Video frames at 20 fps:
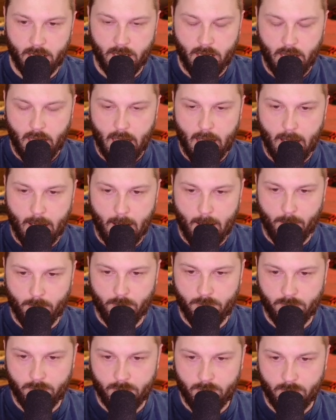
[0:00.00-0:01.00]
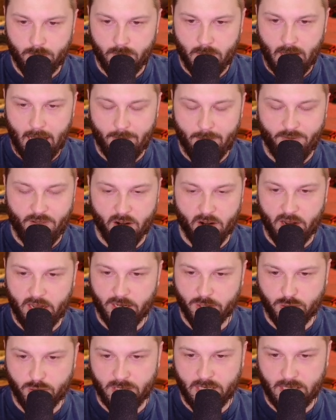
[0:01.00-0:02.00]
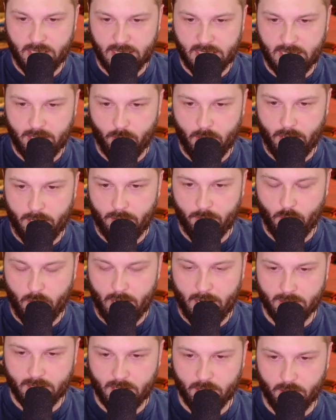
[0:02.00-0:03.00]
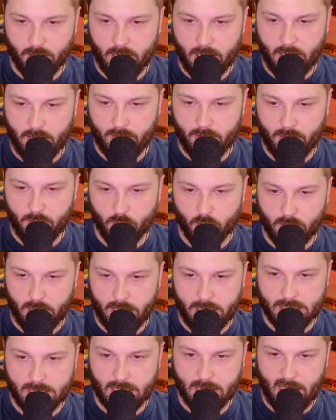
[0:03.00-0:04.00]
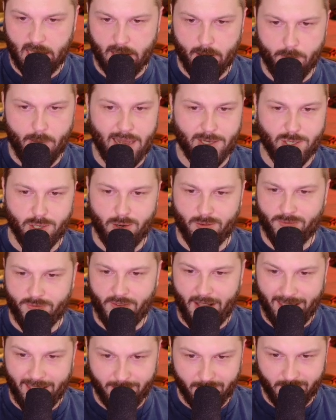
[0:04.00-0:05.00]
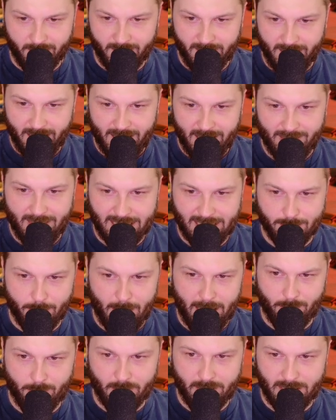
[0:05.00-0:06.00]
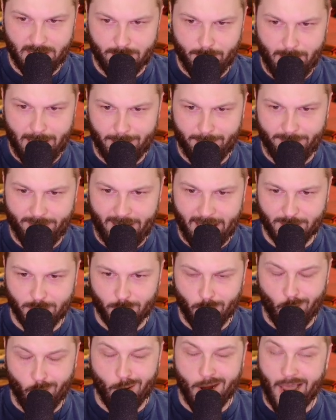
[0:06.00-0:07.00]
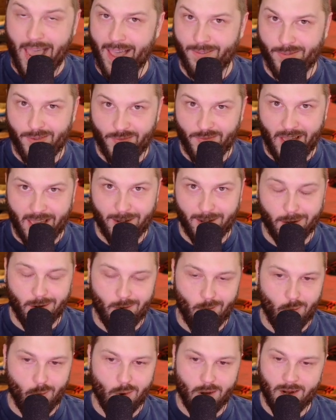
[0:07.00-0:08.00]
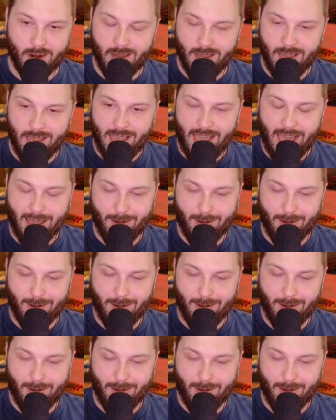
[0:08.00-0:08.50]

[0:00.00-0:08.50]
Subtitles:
I'm very interested to see what else they're going to release. Like imagine a fighter that's made with this manufacturer or a heavy fighter or I don't